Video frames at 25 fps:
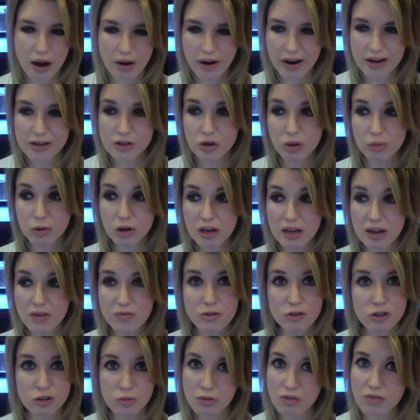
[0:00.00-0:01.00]
All right, so I'm going to
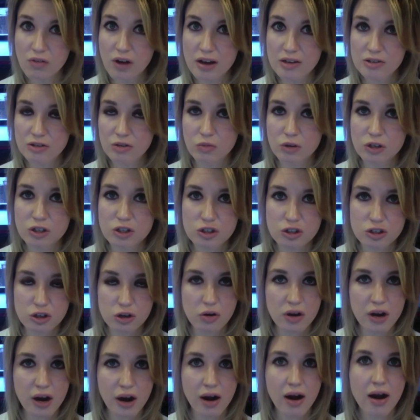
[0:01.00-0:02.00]
give you some advice on what to
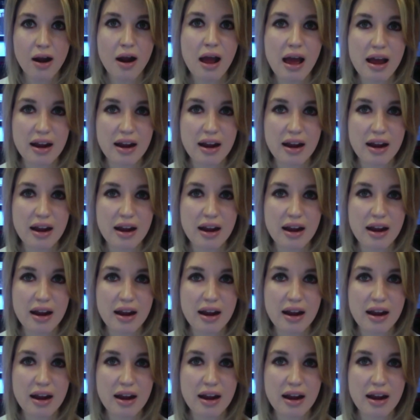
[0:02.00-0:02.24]
do here,